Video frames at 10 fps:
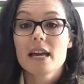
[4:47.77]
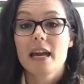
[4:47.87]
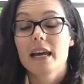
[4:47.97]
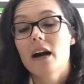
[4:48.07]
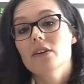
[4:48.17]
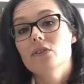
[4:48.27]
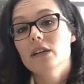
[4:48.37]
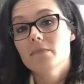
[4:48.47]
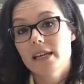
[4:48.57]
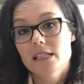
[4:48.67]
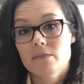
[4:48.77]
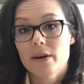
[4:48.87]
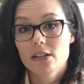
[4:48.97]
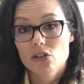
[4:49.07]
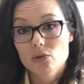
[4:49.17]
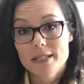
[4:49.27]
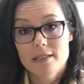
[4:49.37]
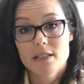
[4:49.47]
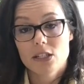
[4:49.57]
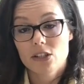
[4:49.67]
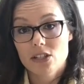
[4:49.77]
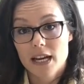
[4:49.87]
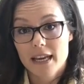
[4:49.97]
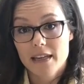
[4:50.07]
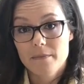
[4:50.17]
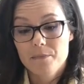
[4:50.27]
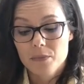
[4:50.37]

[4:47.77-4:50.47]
and how you can make some better choices in your diet.